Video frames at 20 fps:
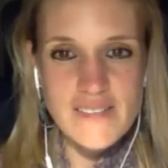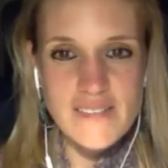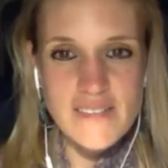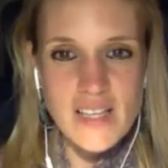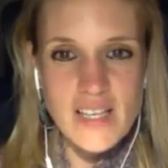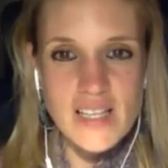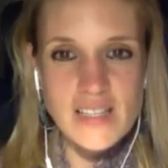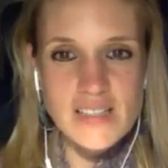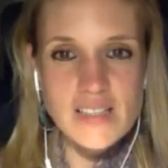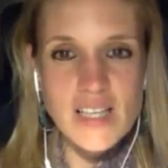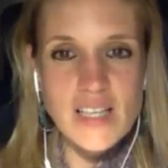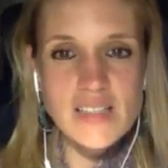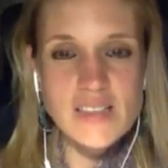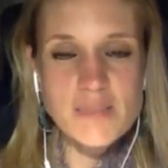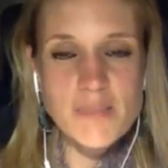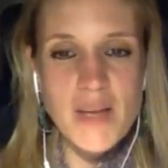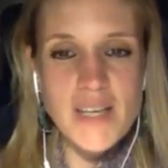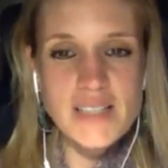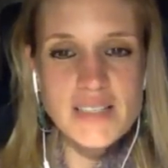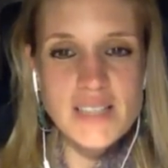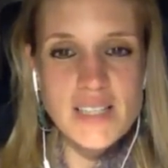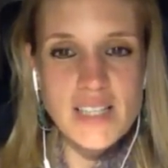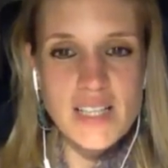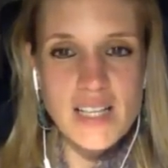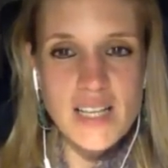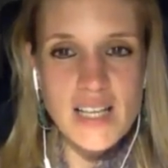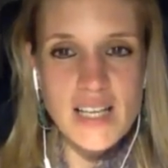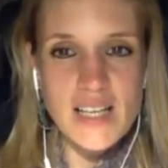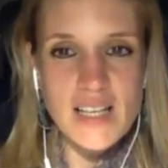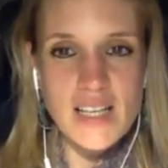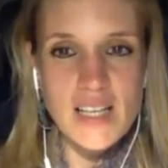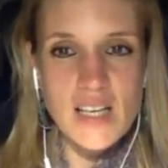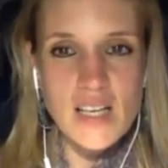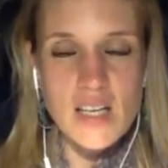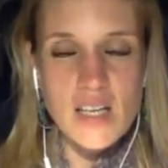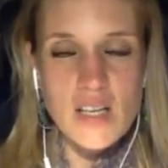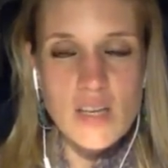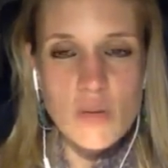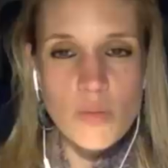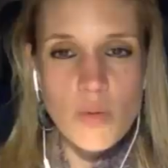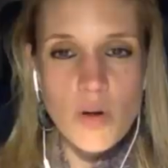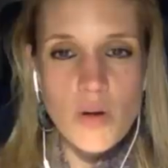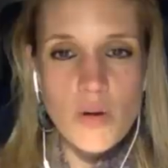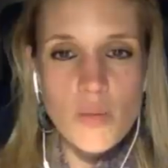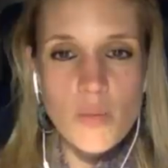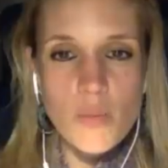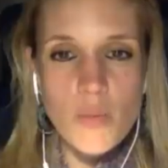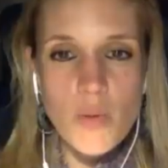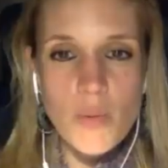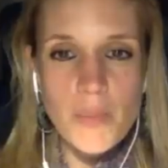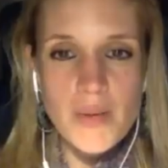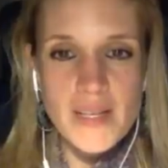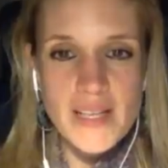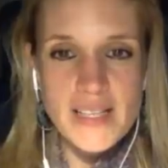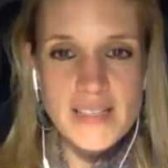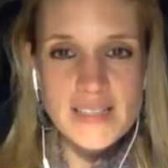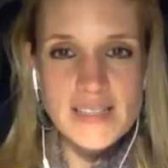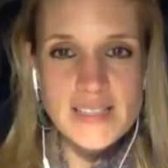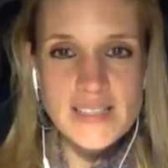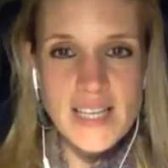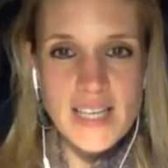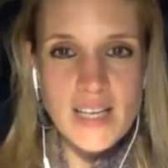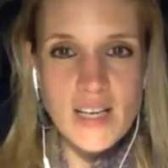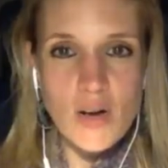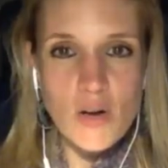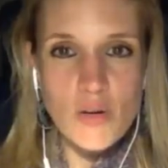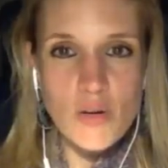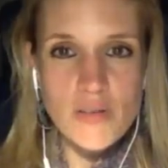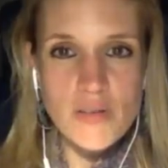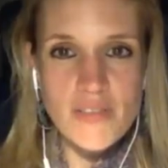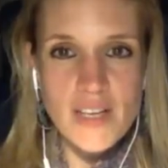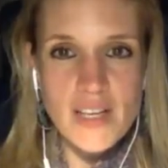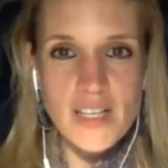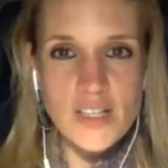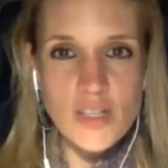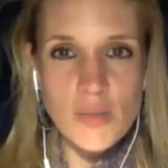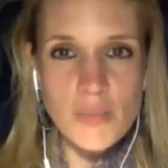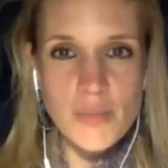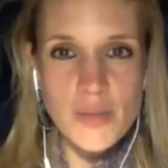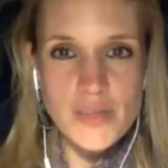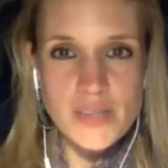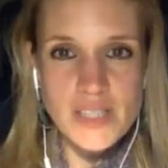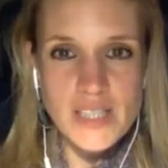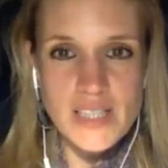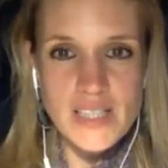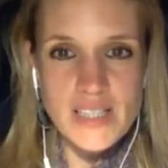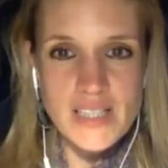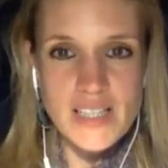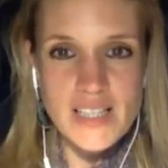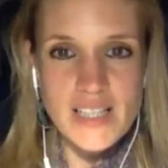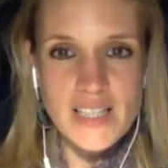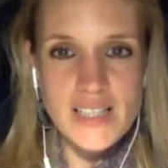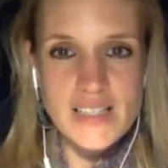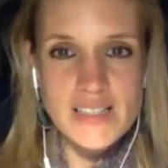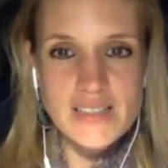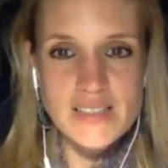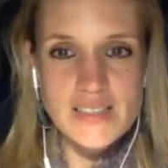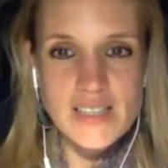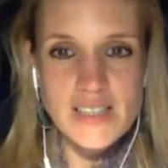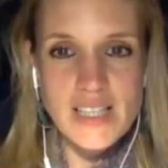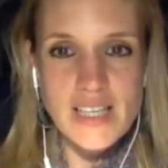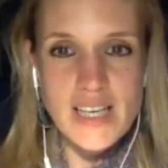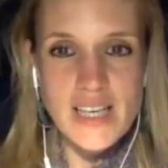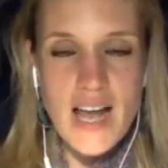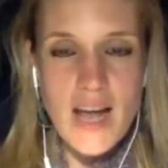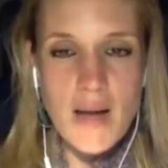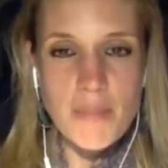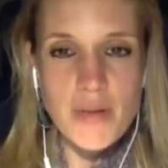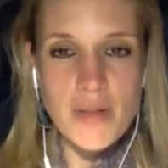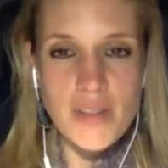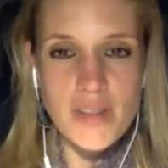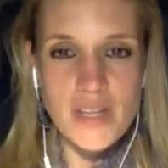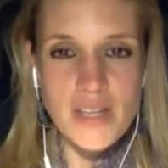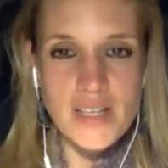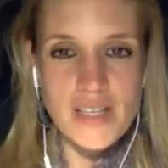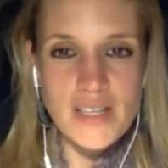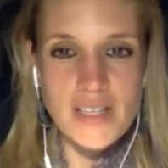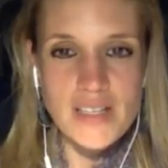It's basically what will begin to take hold of it in your body is the apathy.